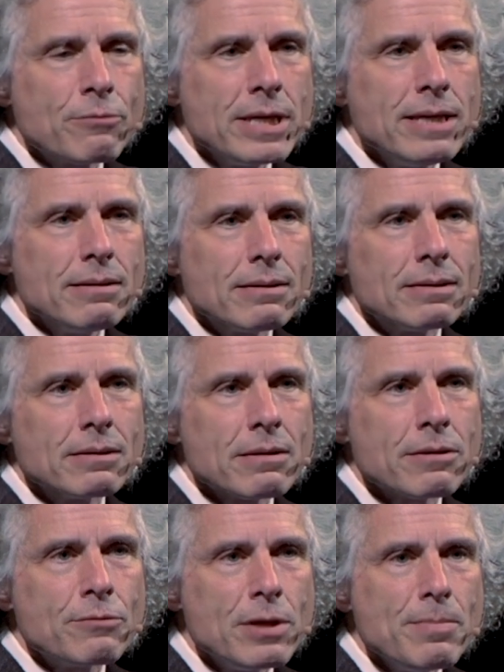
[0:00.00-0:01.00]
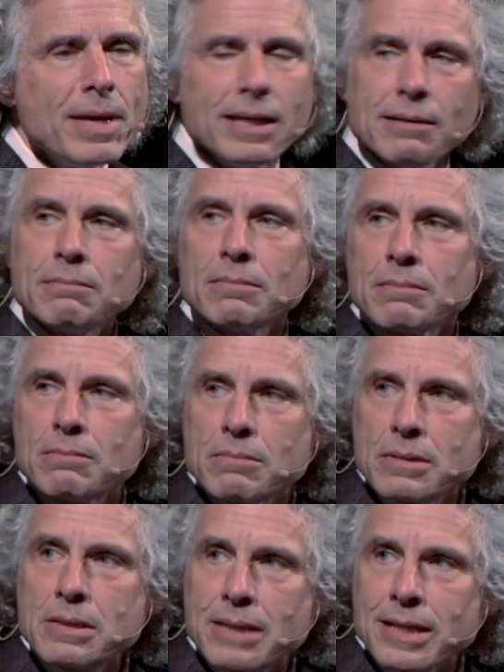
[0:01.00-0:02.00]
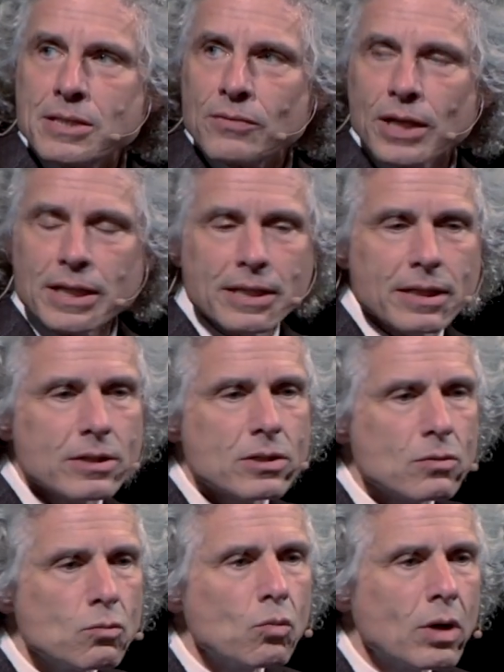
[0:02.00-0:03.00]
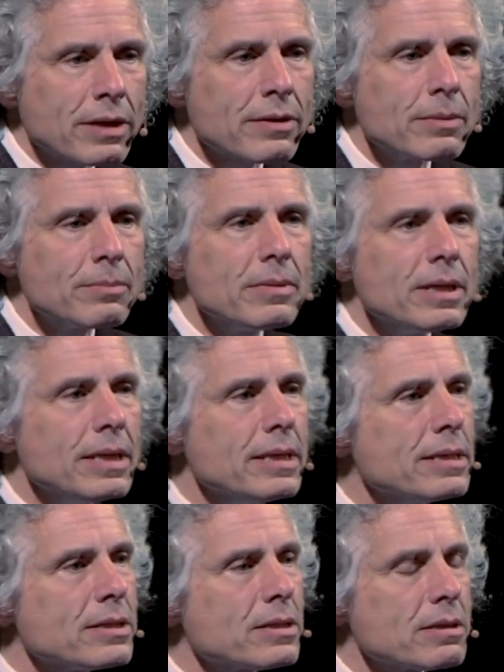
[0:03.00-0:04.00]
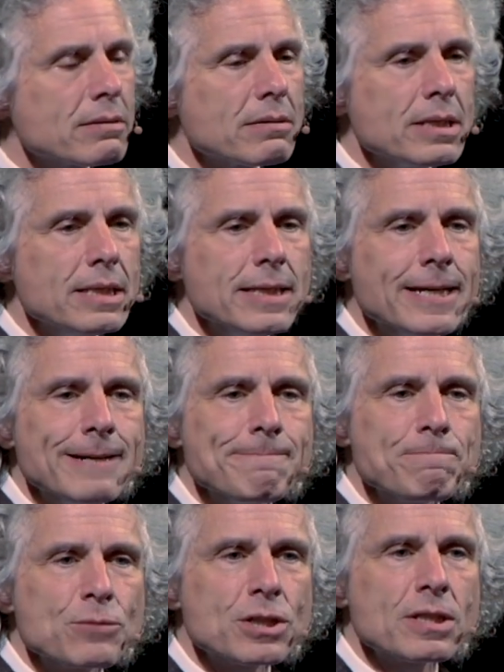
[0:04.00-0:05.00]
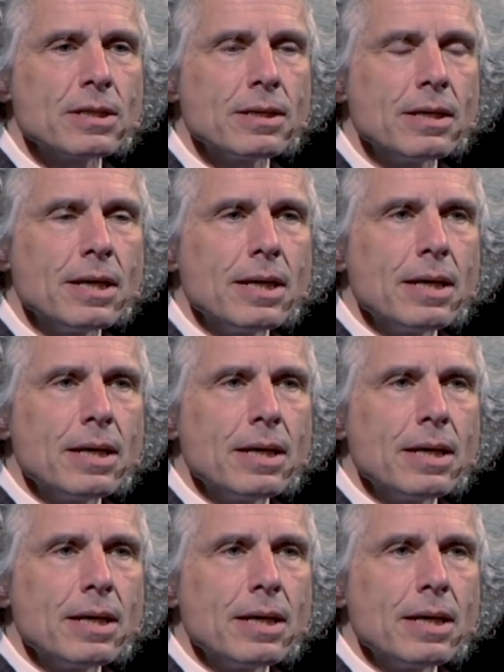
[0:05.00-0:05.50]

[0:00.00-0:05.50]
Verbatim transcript: three main sets of ideas. Mm-hmm. One of them is the just the